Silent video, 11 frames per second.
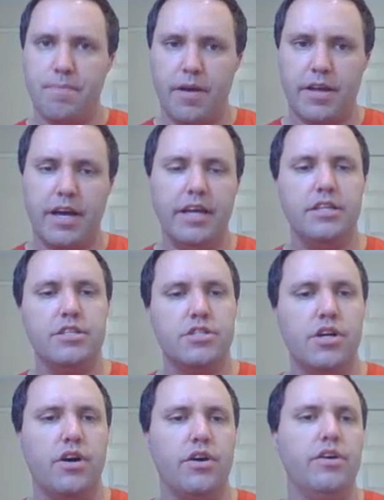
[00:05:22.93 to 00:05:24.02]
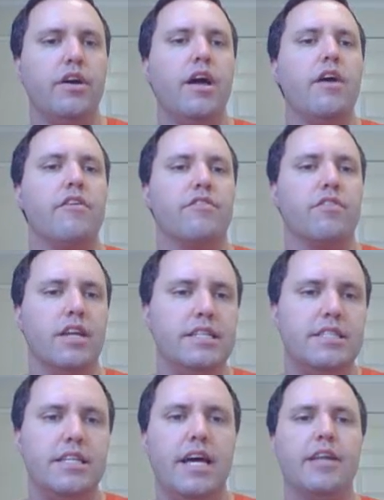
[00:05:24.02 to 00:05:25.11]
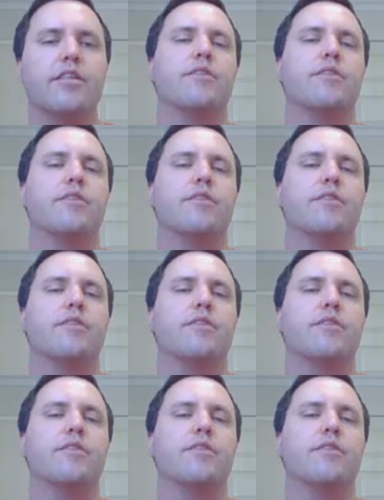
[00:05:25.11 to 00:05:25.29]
Okay, so we've listed out